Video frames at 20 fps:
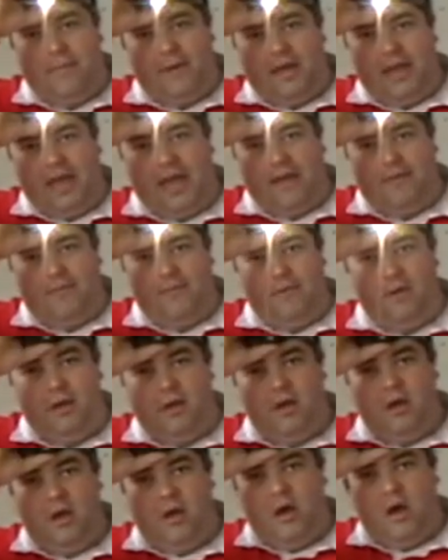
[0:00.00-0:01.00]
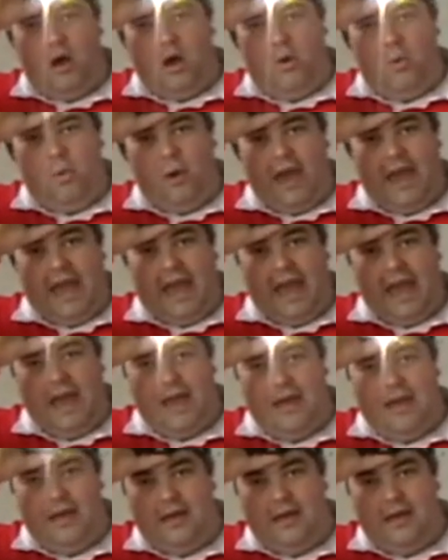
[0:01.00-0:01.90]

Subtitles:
became aware,